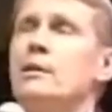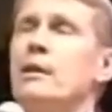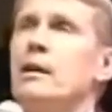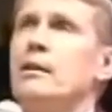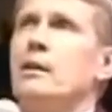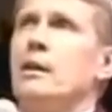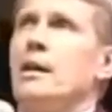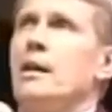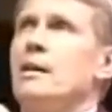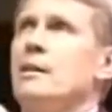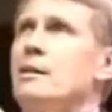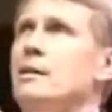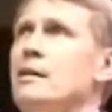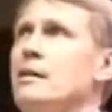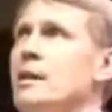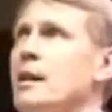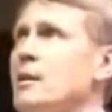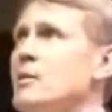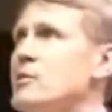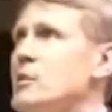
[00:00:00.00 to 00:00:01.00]
and the, the
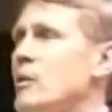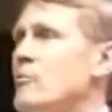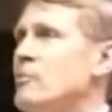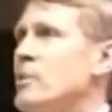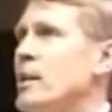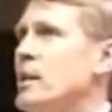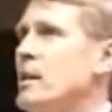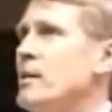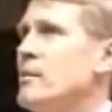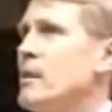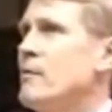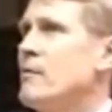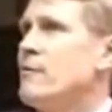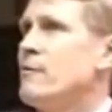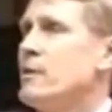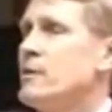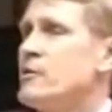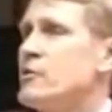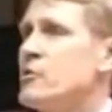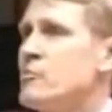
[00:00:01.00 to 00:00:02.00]
concept that a,
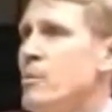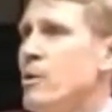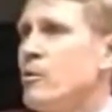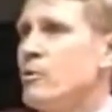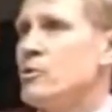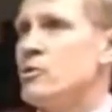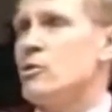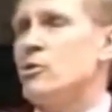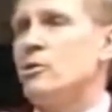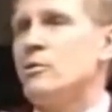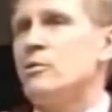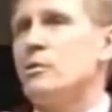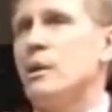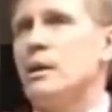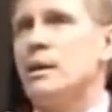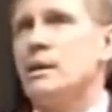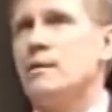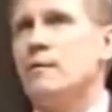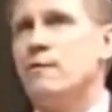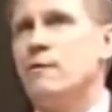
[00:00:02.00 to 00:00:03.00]
a spiritual
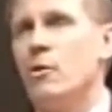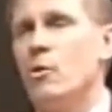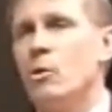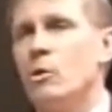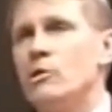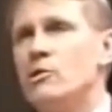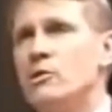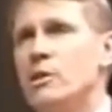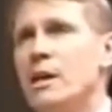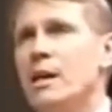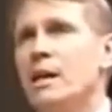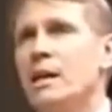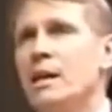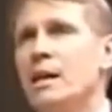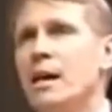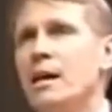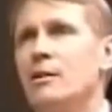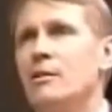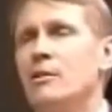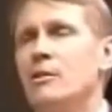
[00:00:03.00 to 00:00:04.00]
uh, force
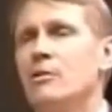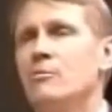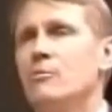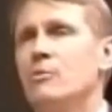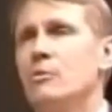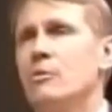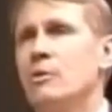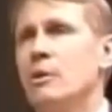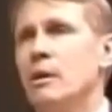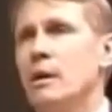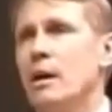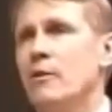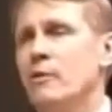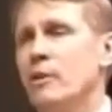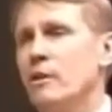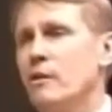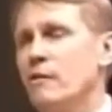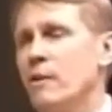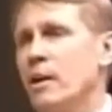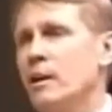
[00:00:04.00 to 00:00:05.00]
cannot have
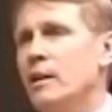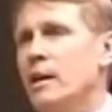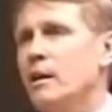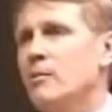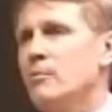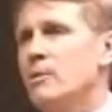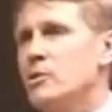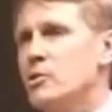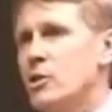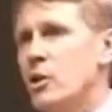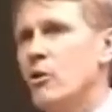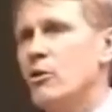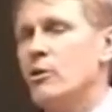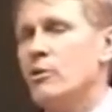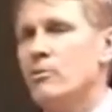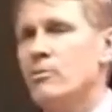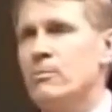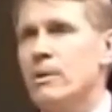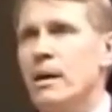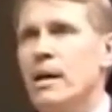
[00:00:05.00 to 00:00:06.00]
any effect on a
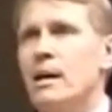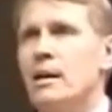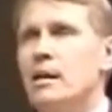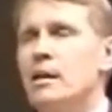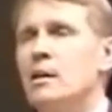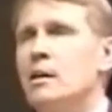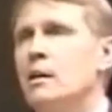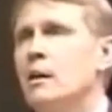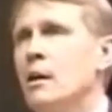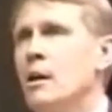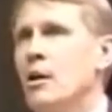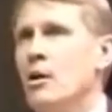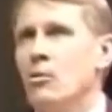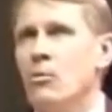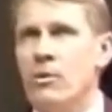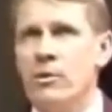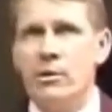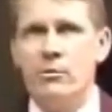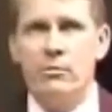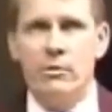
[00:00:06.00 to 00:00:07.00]
material body,
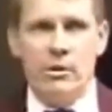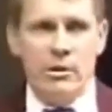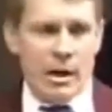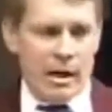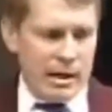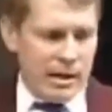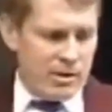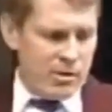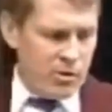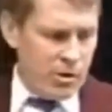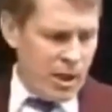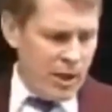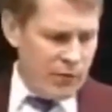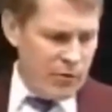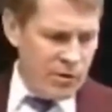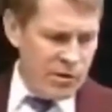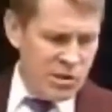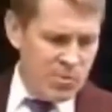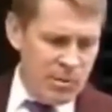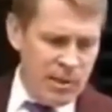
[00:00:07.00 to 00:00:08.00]
well, then I guess you'd have
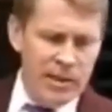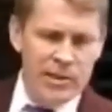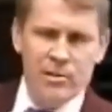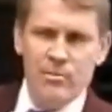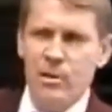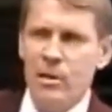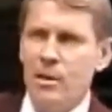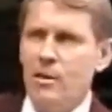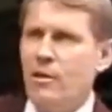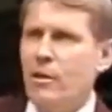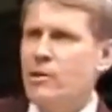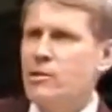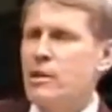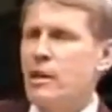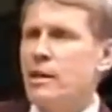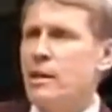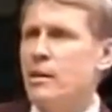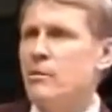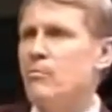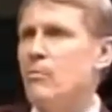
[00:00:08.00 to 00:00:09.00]
to explain to me things
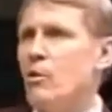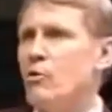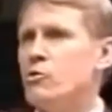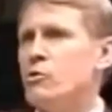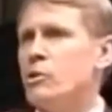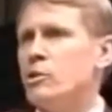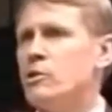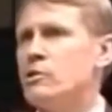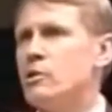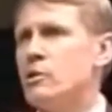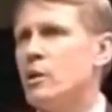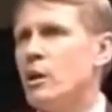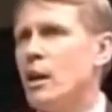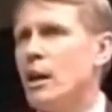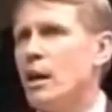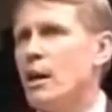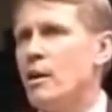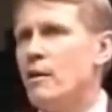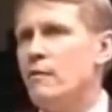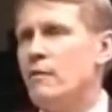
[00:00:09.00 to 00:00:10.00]
like emotions and
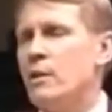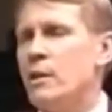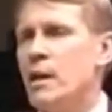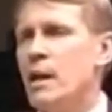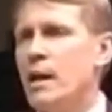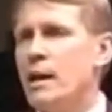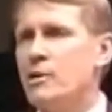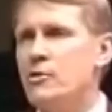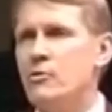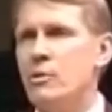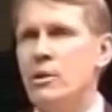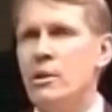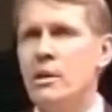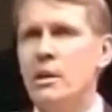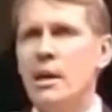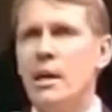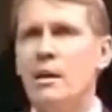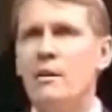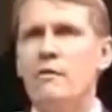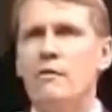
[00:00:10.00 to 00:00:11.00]
love and hatred and
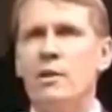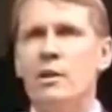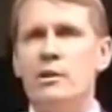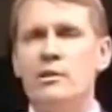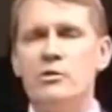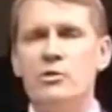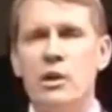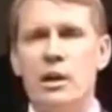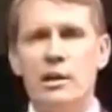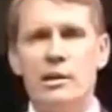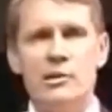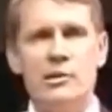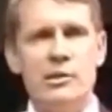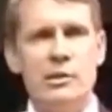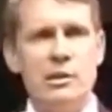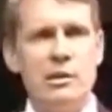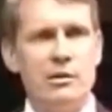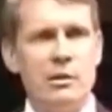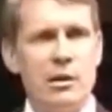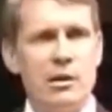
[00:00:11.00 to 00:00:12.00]
envy and
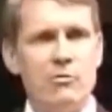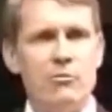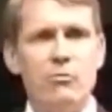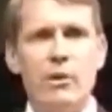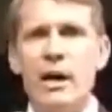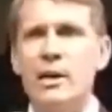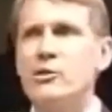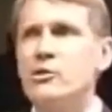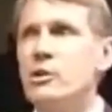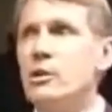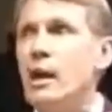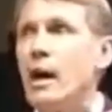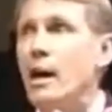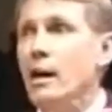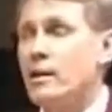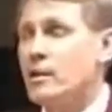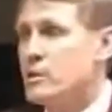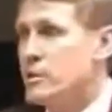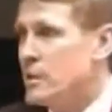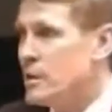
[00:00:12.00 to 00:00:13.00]
jealousy and, and
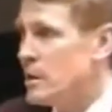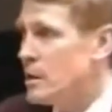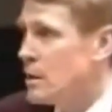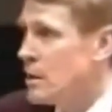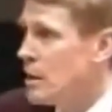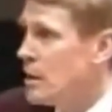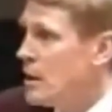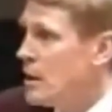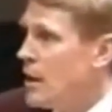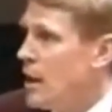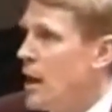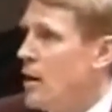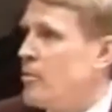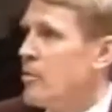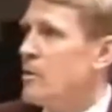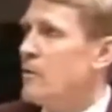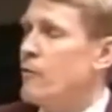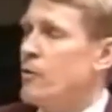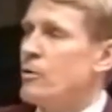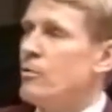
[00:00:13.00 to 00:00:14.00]
rationality. I
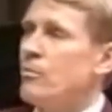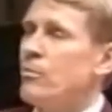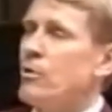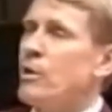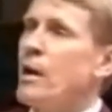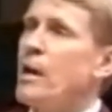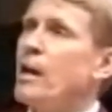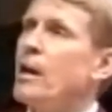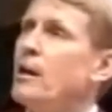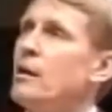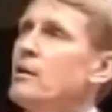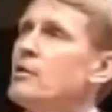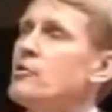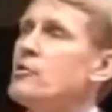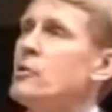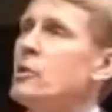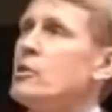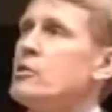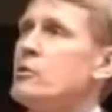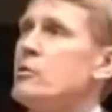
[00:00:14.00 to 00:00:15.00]
mean, if your brain is
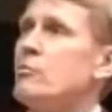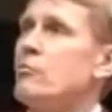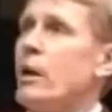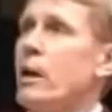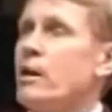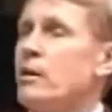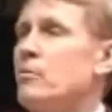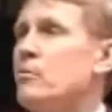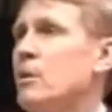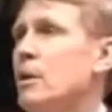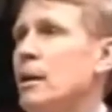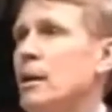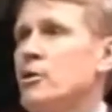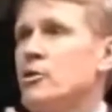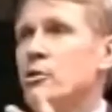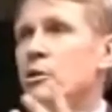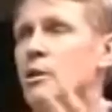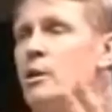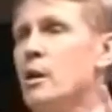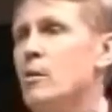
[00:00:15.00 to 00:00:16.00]
just a random
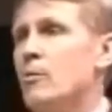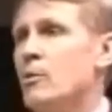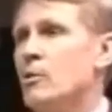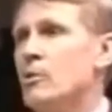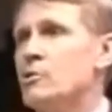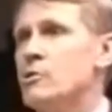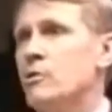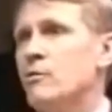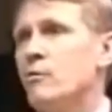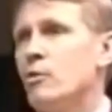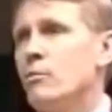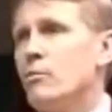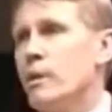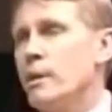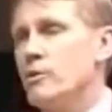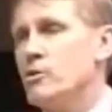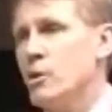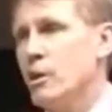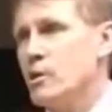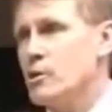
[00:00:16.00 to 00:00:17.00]
collection of chemicals that formed
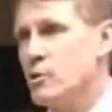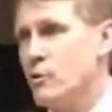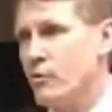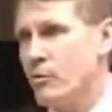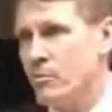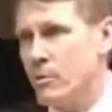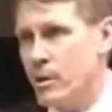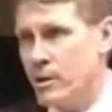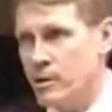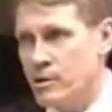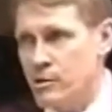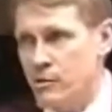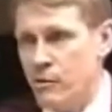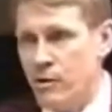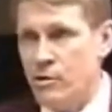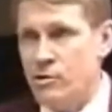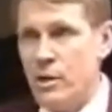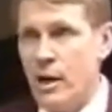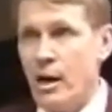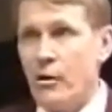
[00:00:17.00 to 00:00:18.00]
by chance over billions of
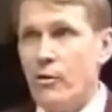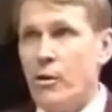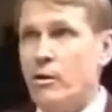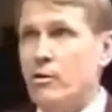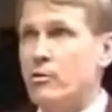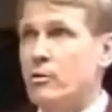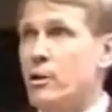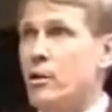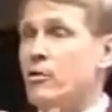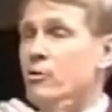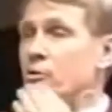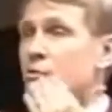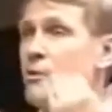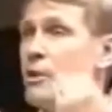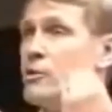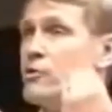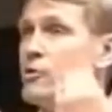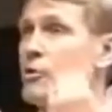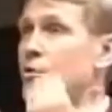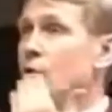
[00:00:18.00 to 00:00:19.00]
years, how on earth can you
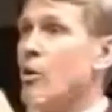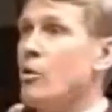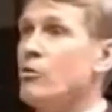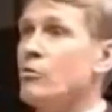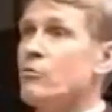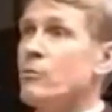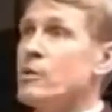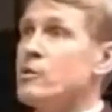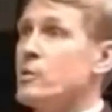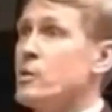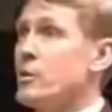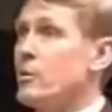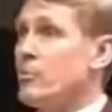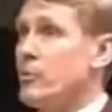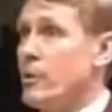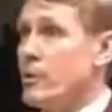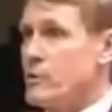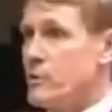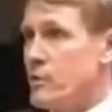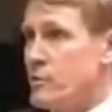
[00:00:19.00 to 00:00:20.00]
trust your own reasoning
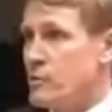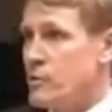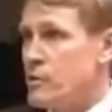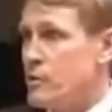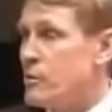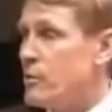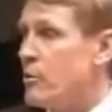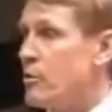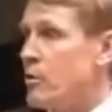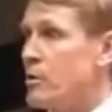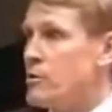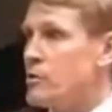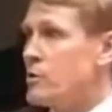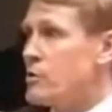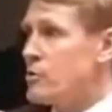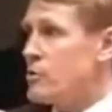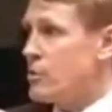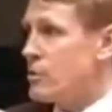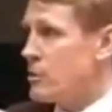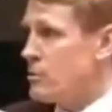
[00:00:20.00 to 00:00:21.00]
processes and the thoughts
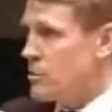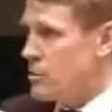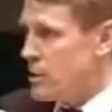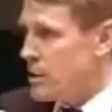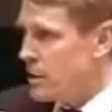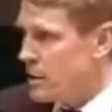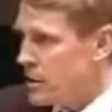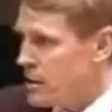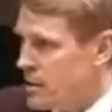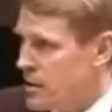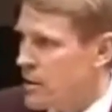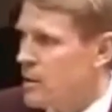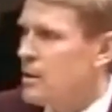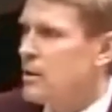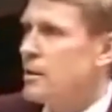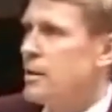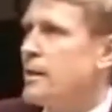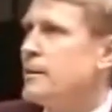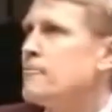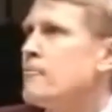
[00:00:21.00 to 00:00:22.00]
that you, you think?
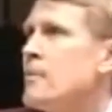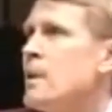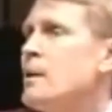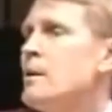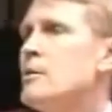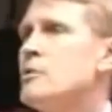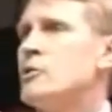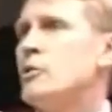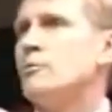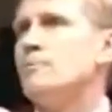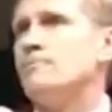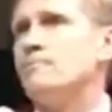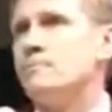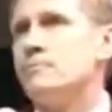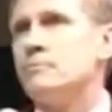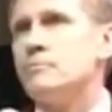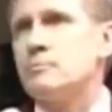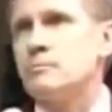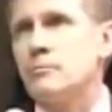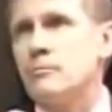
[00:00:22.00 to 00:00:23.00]
Okay? So,
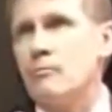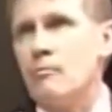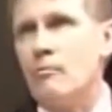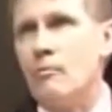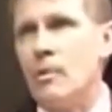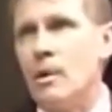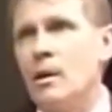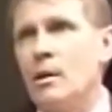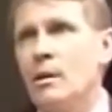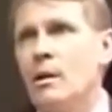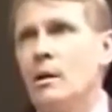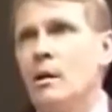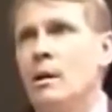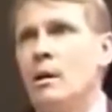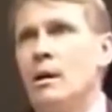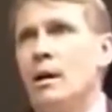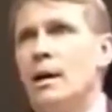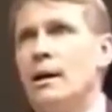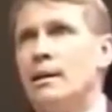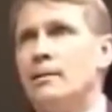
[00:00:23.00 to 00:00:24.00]

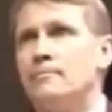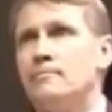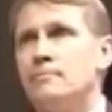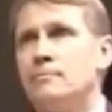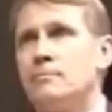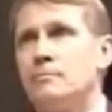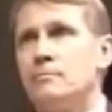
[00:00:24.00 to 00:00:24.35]
um,